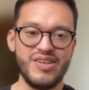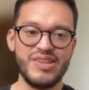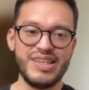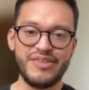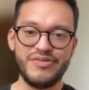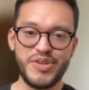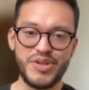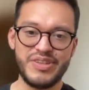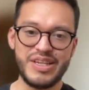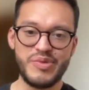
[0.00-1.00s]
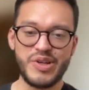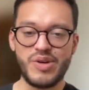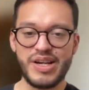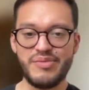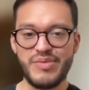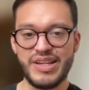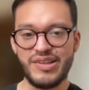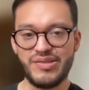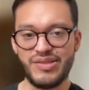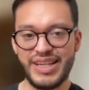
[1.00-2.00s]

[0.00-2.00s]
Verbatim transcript: Only a few of them require medical